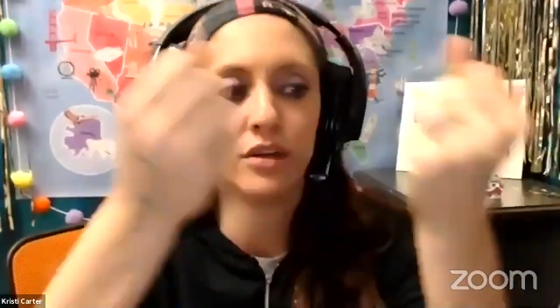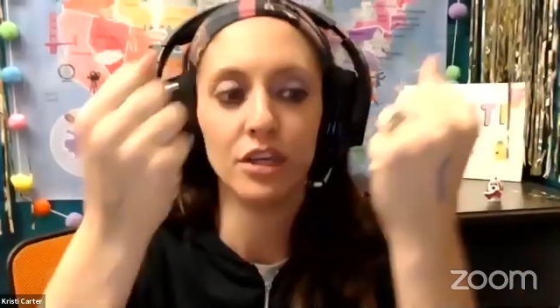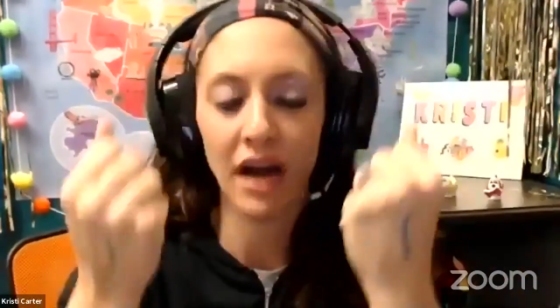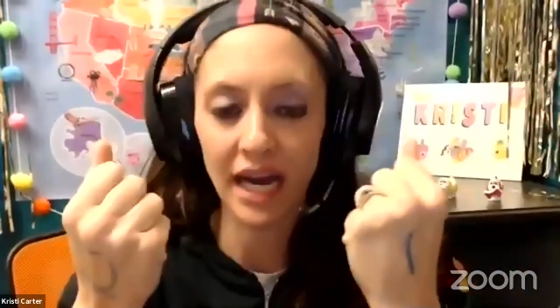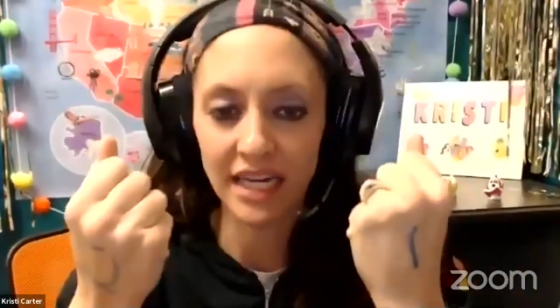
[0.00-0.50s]

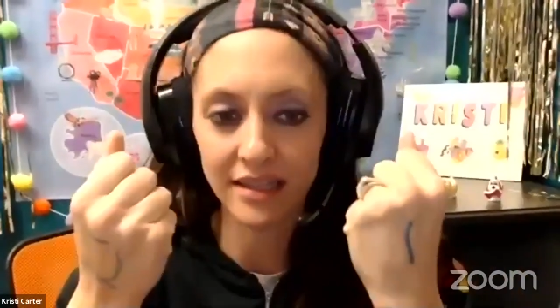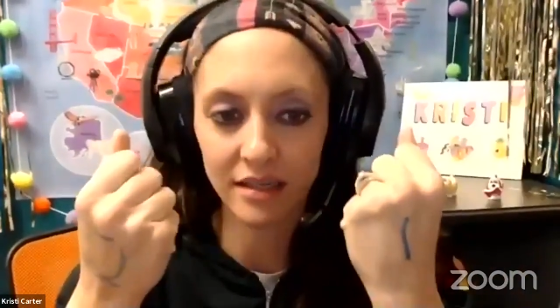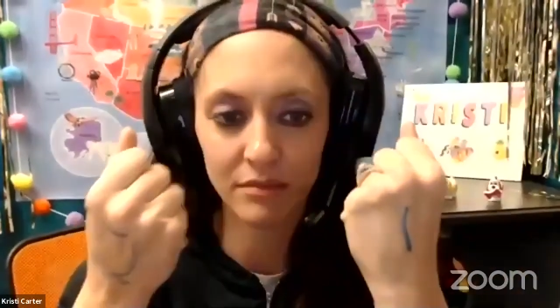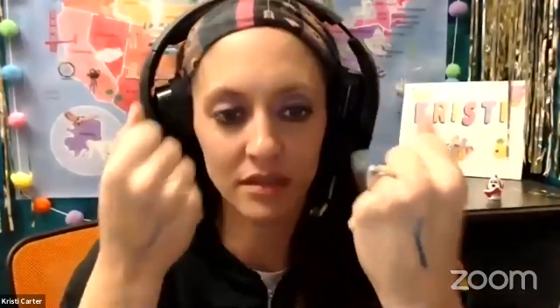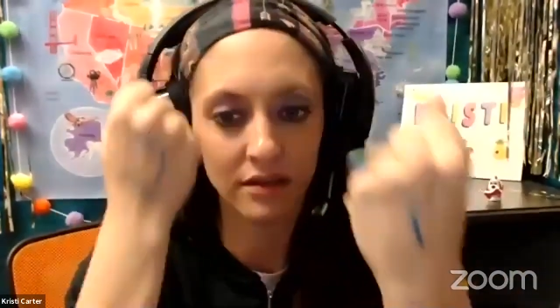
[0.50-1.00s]
you hide
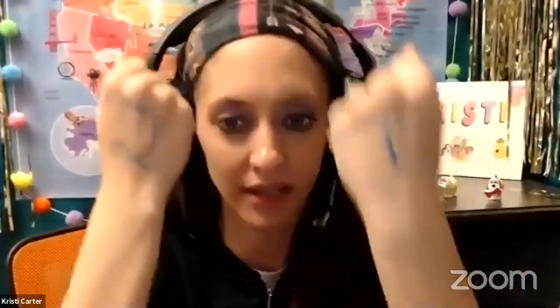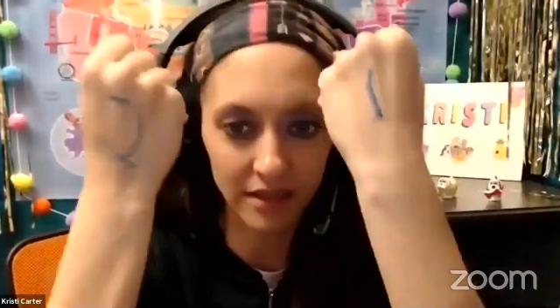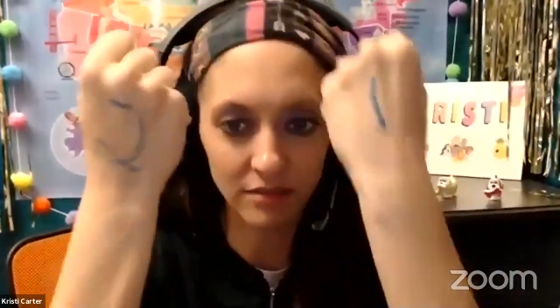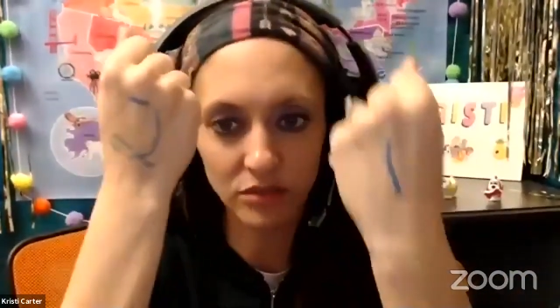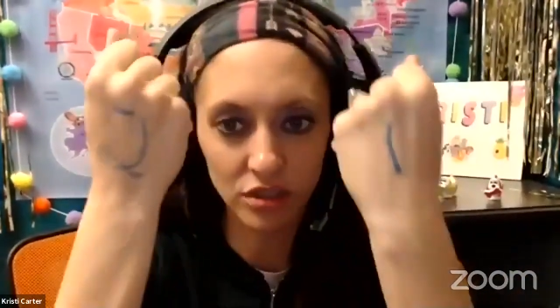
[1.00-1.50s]
them, let
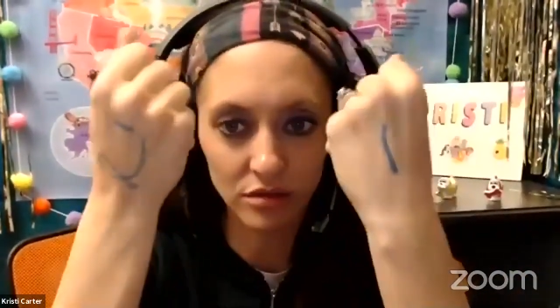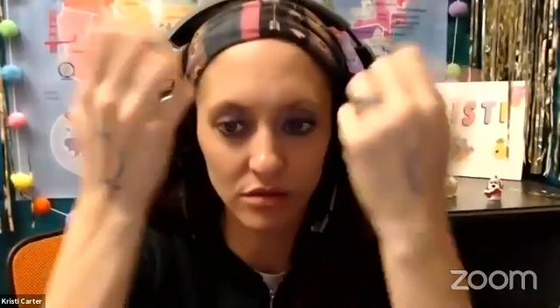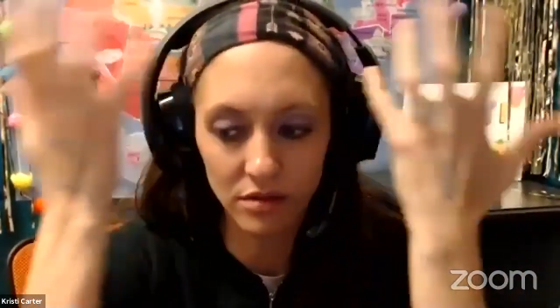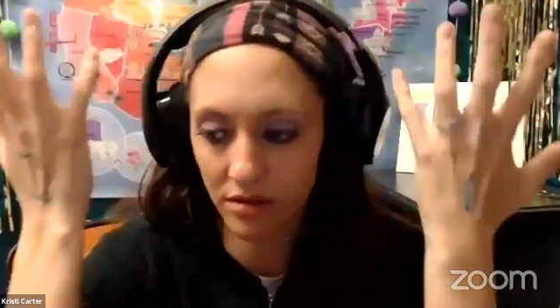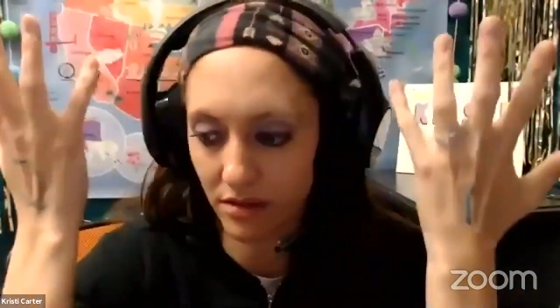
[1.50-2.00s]
them
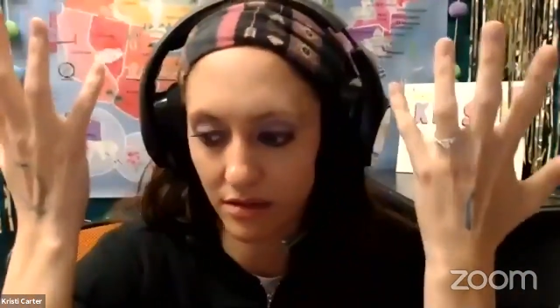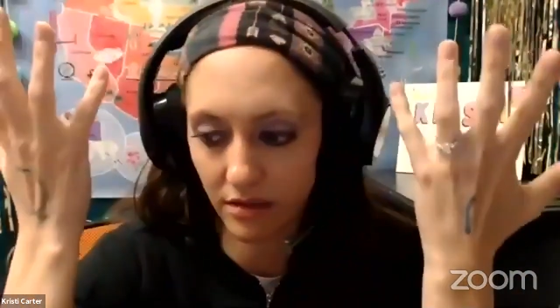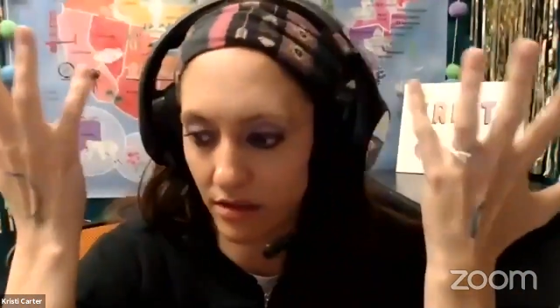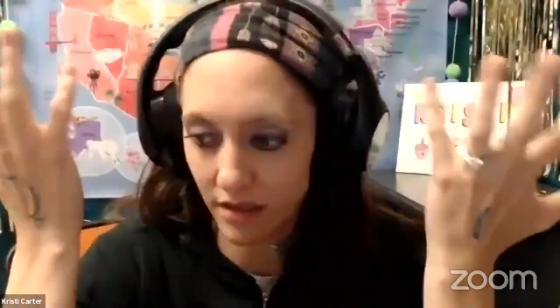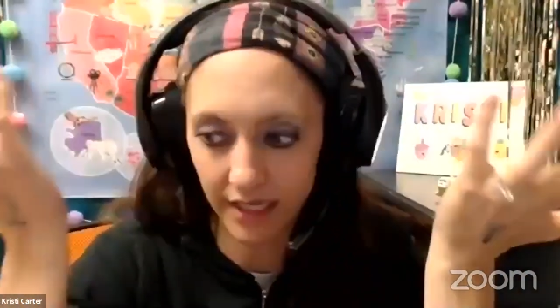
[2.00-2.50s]
choose,
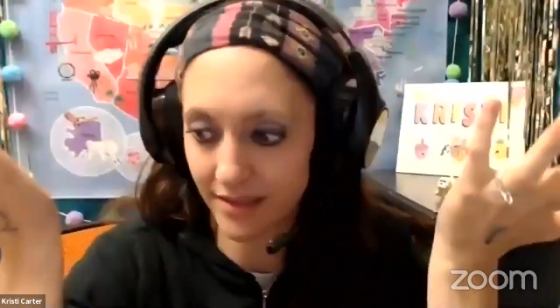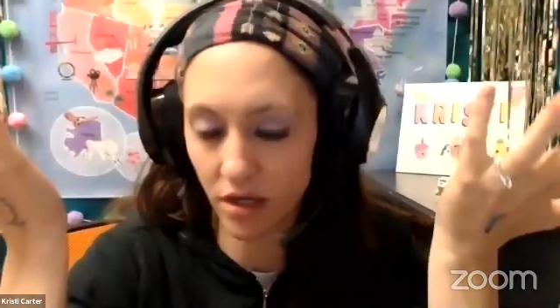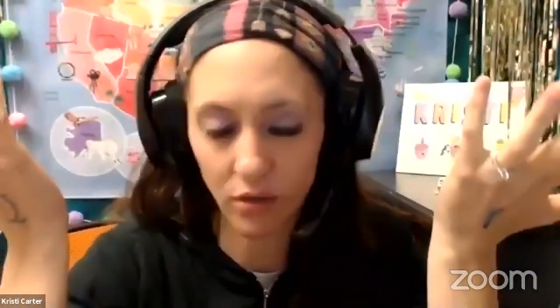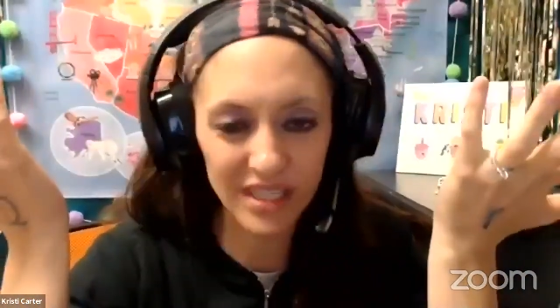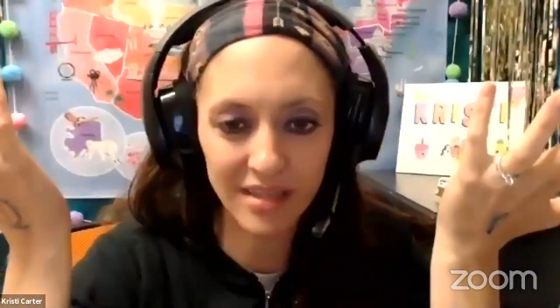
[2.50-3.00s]
and it's
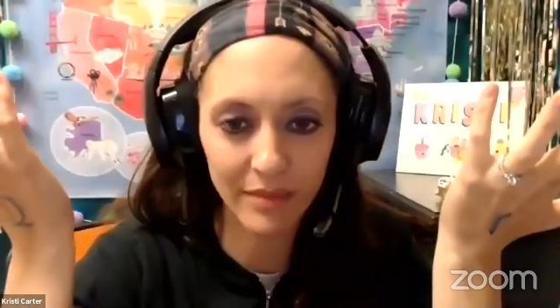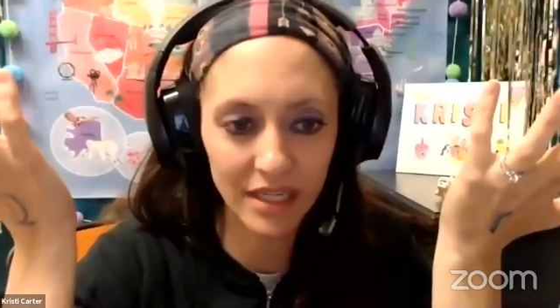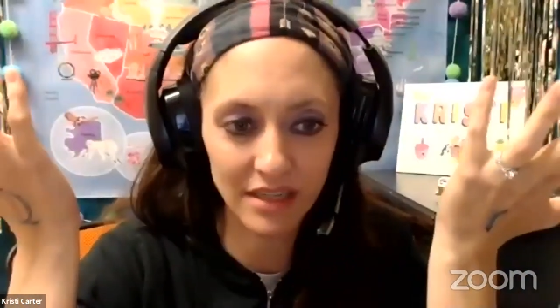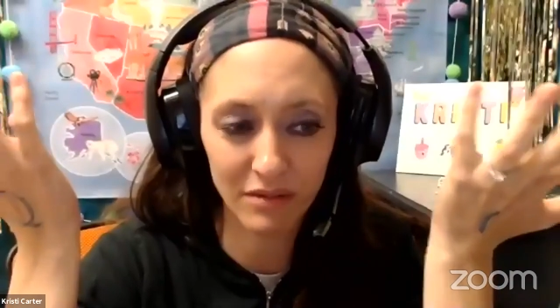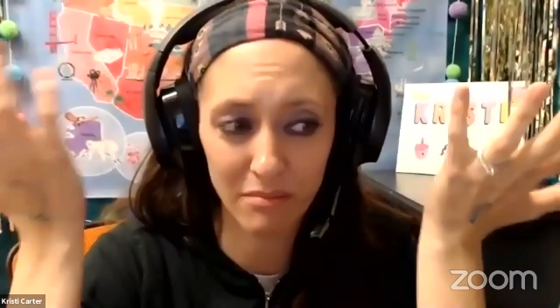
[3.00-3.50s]
always something different.